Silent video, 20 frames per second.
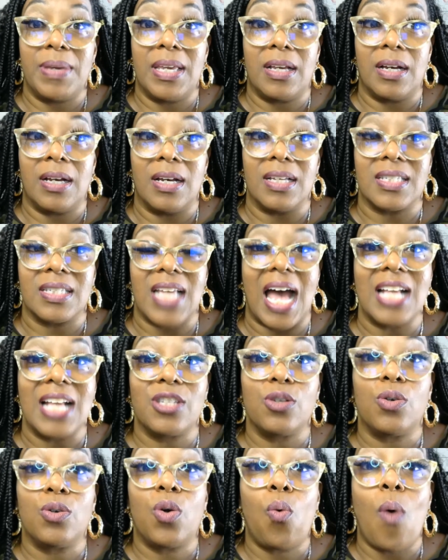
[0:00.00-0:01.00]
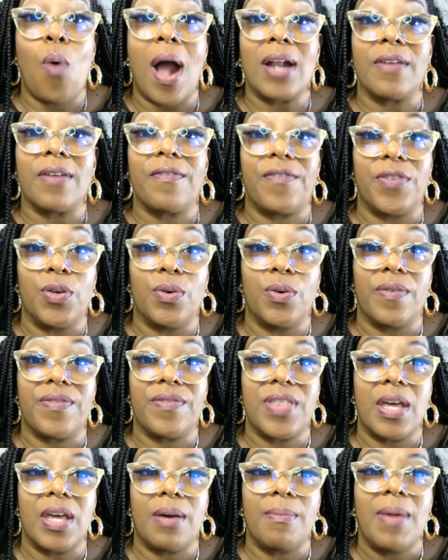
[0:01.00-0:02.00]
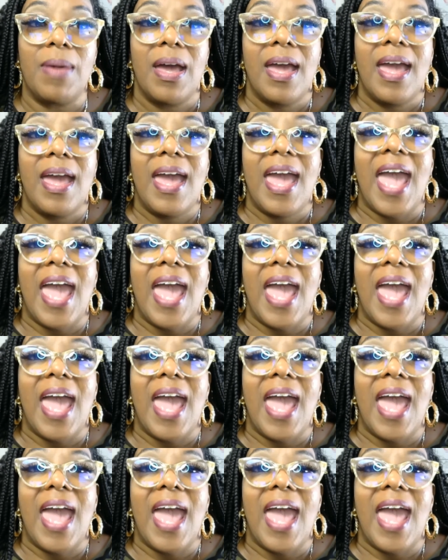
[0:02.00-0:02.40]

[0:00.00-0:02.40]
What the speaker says: because I do quite a few of them.